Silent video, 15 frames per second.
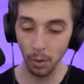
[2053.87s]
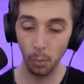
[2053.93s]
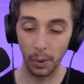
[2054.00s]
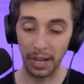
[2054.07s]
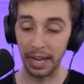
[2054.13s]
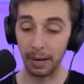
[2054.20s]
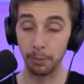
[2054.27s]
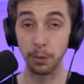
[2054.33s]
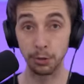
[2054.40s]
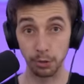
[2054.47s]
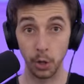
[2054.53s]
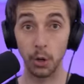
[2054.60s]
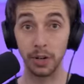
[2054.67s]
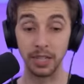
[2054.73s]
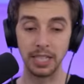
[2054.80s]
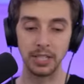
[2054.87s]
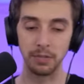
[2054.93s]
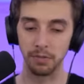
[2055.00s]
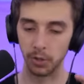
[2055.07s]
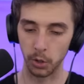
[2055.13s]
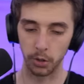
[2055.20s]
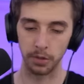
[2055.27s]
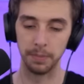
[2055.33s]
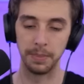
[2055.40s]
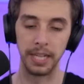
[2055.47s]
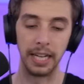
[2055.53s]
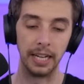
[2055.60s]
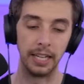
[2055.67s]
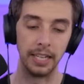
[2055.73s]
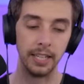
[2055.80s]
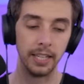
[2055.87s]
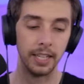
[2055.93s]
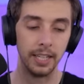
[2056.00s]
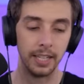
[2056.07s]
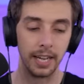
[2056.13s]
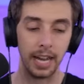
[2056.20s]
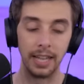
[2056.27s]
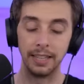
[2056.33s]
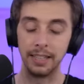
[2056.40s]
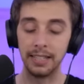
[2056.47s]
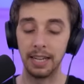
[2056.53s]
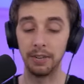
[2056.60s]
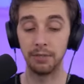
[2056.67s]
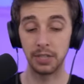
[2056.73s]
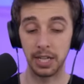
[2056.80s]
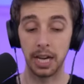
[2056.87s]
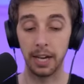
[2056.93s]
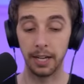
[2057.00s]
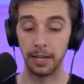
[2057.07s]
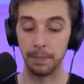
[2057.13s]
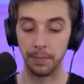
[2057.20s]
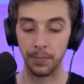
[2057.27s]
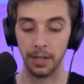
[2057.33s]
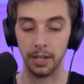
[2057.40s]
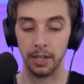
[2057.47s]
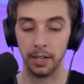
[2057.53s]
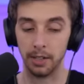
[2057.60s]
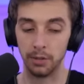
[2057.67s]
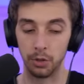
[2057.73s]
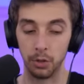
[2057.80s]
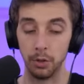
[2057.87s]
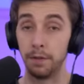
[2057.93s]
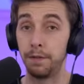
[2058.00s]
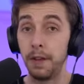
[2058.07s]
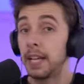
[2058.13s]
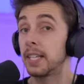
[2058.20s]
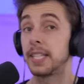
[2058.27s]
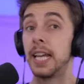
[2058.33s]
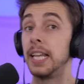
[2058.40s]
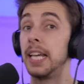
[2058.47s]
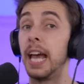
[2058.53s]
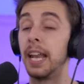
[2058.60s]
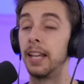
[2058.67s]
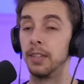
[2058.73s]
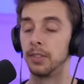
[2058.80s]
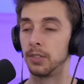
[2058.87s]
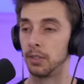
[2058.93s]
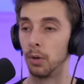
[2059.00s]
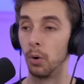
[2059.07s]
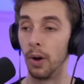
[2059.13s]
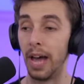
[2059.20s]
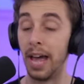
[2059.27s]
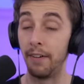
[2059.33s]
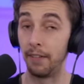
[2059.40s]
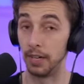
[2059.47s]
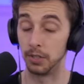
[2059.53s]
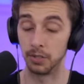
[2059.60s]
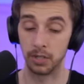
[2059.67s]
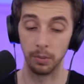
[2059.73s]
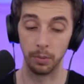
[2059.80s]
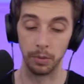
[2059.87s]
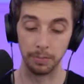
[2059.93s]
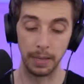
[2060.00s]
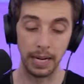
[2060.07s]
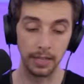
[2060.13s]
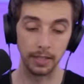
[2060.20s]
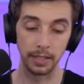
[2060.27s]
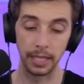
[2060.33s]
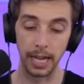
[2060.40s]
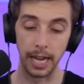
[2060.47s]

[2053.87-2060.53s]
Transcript: When I was recording this and recording them daily and didn't have time to fix any edits or errors that was made in the